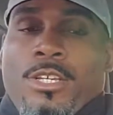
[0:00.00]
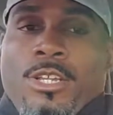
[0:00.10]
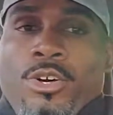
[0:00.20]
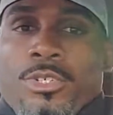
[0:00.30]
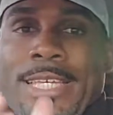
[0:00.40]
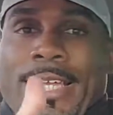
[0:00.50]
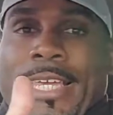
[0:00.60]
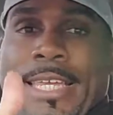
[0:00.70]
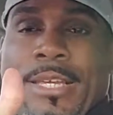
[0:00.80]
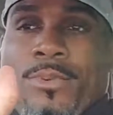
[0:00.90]
Close that
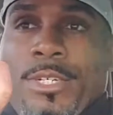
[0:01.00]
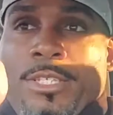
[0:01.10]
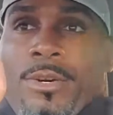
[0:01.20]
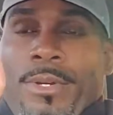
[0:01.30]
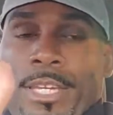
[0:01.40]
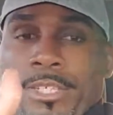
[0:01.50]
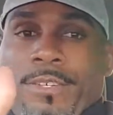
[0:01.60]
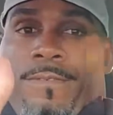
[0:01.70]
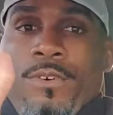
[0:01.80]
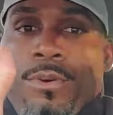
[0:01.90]
eating window. Eat
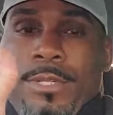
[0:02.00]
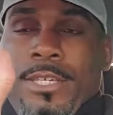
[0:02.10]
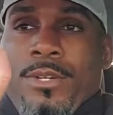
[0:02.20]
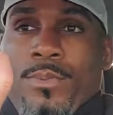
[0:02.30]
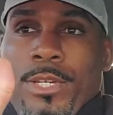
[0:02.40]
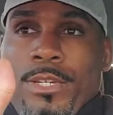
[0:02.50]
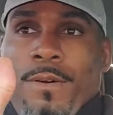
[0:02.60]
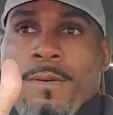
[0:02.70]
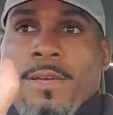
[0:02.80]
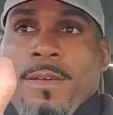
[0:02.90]
your food within a
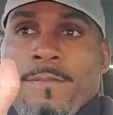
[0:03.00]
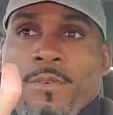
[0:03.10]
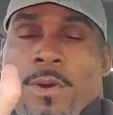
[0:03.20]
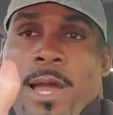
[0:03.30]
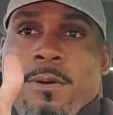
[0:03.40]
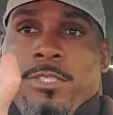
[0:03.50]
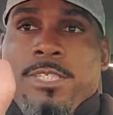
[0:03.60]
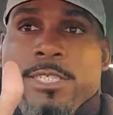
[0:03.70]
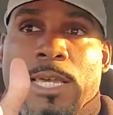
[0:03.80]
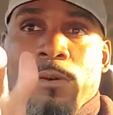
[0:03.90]
window. Four hours,
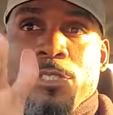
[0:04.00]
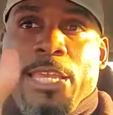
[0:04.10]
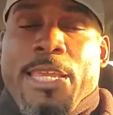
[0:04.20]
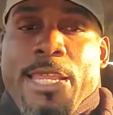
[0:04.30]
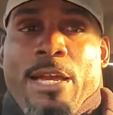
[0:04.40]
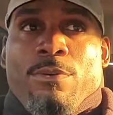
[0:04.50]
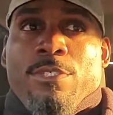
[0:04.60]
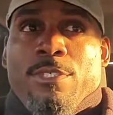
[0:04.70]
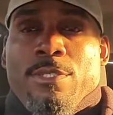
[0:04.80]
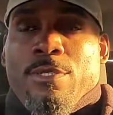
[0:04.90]
six hours, eight
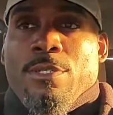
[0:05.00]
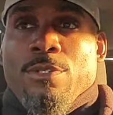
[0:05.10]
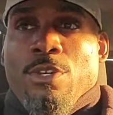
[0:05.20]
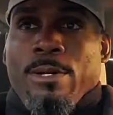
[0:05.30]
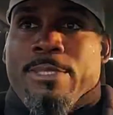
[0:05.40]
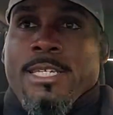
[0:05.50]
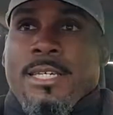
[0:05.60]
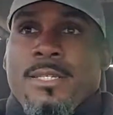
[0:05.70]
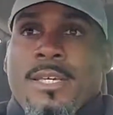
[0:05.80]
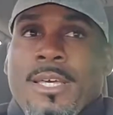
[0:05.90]
hours. You know what I'm
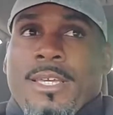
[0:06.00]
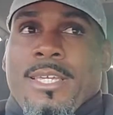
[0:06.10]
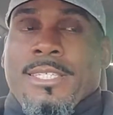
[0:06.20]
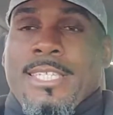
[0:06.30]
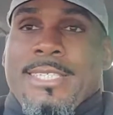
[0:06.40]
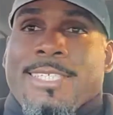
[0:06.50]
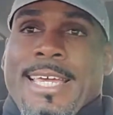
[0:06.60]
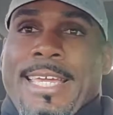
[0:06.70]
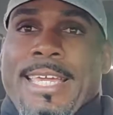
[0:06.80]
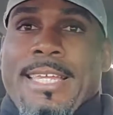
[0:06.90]
saying? Condense
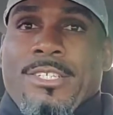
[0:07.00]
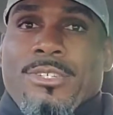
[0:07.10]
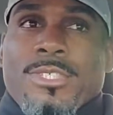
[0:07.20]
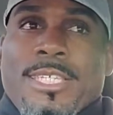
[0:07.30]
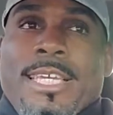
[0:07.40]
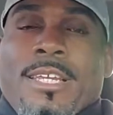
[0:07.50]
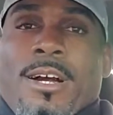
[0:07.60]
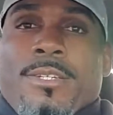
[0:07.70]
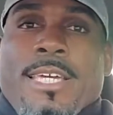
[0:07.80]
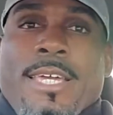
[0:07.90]
that eating. Don't just eat
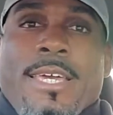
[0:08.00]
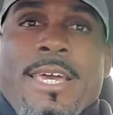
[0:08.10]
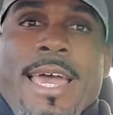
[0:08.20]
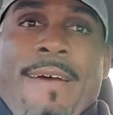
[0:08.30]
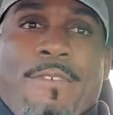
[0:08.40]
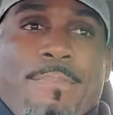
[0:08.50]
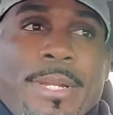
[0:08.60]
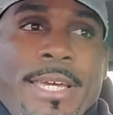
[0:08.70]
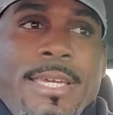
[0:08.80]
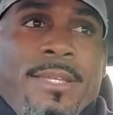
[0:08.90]
all day. Have a
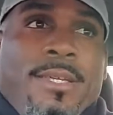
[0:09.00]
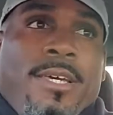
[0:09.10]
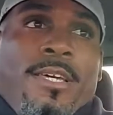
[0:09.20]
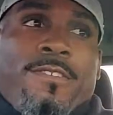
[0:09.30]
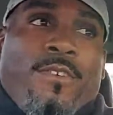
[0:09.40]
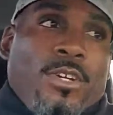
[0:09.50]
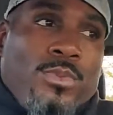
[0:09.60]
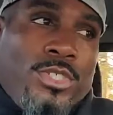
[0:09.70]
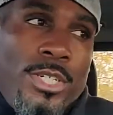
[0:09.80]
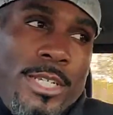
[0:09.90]
plan as far as
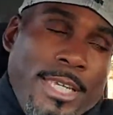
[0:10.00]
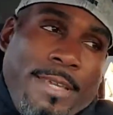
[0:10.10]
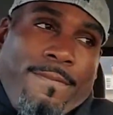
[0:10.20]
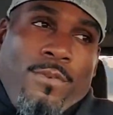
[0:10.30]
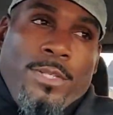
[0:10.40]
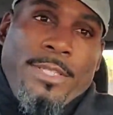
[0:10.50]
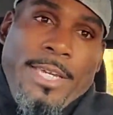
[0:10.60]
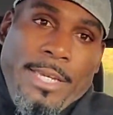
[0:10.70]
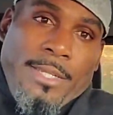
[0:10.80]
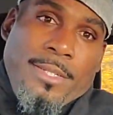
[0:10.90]
what you're going to eat for the
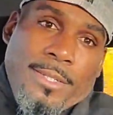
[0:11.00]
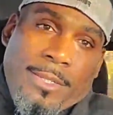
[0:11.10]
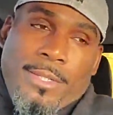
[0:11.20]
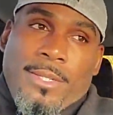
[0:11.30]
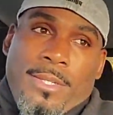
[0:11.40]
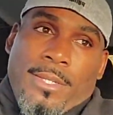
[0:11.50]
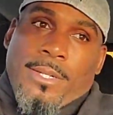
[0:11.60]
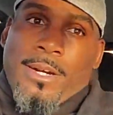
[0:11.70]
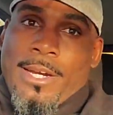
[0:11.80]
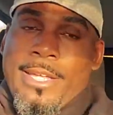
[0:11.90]
day.
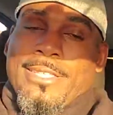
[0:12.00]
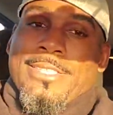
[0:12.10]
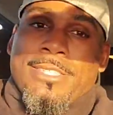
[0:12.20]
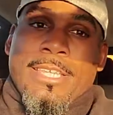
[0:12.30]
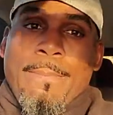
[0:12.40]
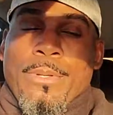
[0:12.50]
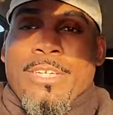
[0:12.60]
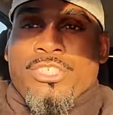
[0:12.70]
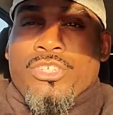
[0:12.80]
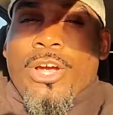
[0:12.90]
All right? It's as simple
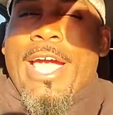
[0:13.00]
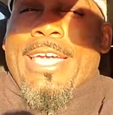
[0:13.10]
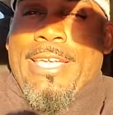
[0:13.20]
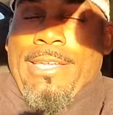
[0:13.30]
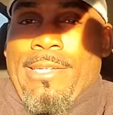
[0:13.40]
as trying.